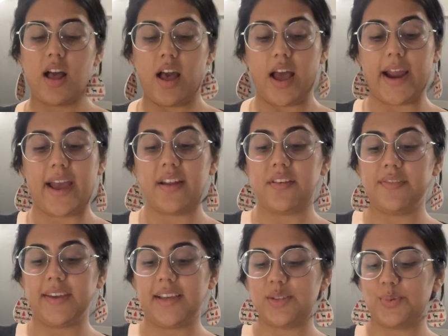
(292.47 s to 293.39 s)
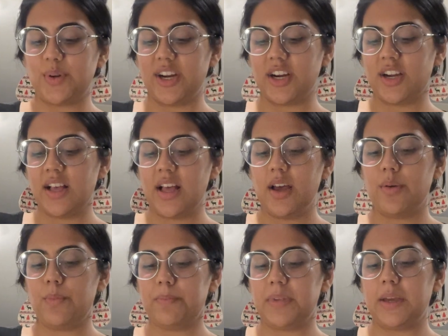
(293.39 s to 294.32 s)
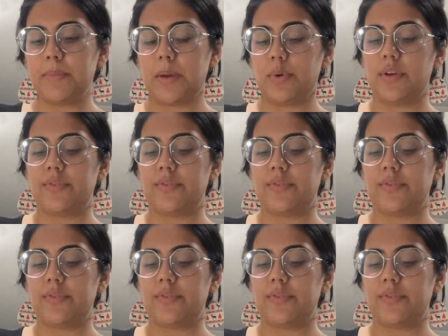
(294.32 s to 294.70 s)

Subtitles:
I had a phase where me and my